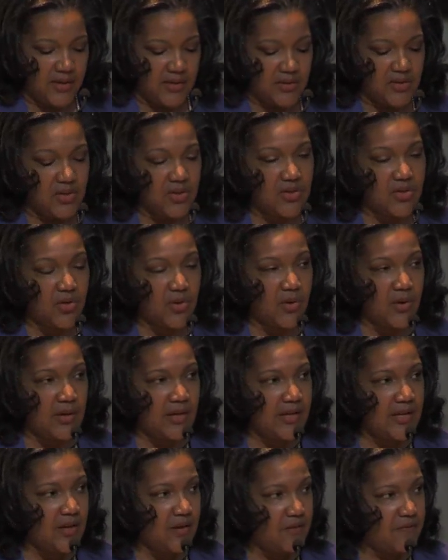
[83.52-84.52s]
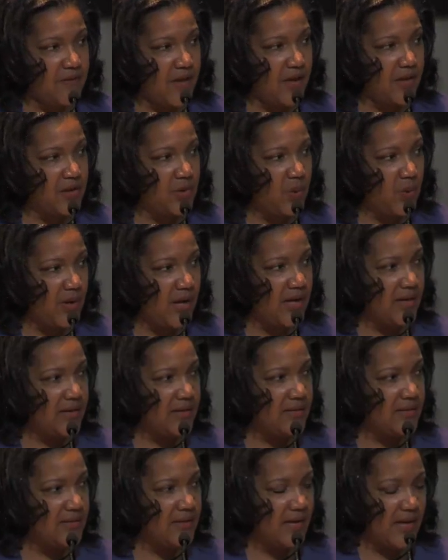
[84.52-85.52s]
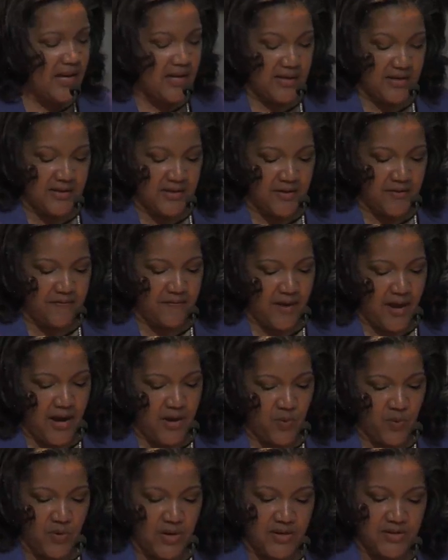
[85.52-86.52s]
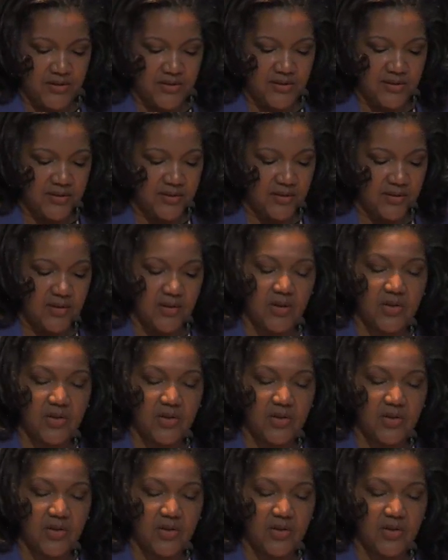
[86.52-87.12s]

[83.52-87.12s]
to thoroughly evaluate and identify risks